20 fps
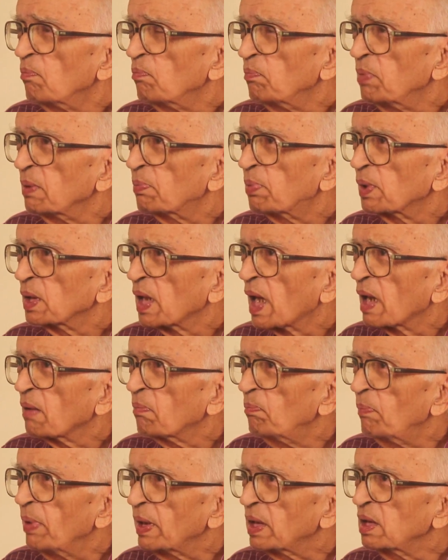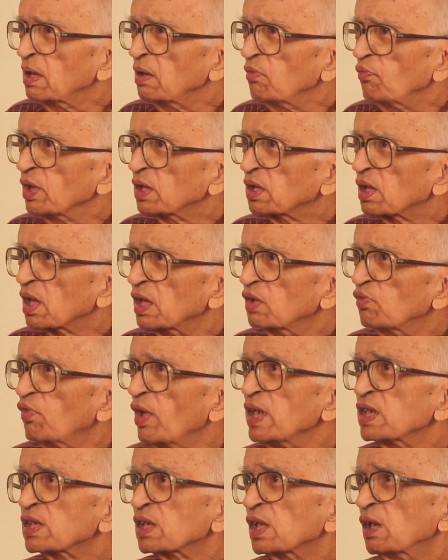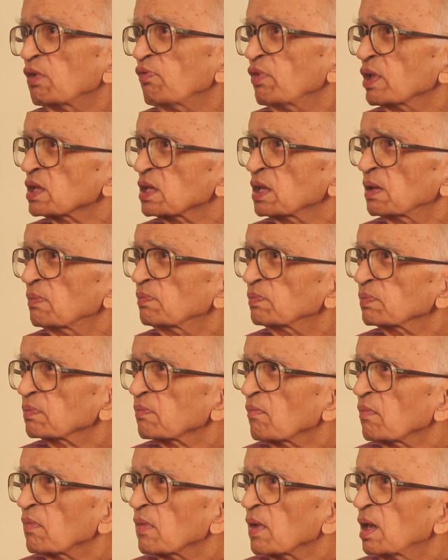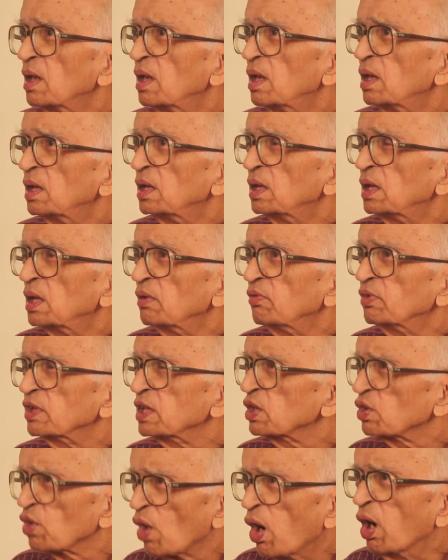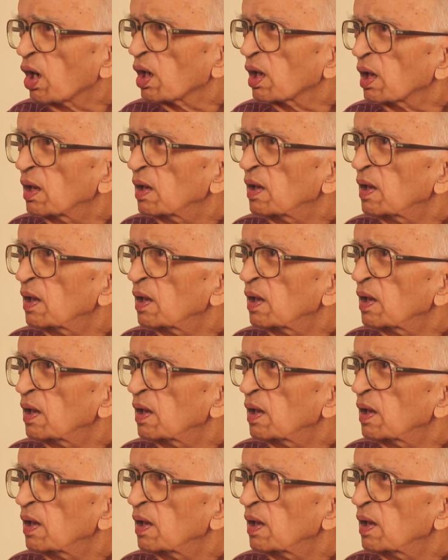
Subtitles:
People are bitten with conventional wisdom, which is wrong.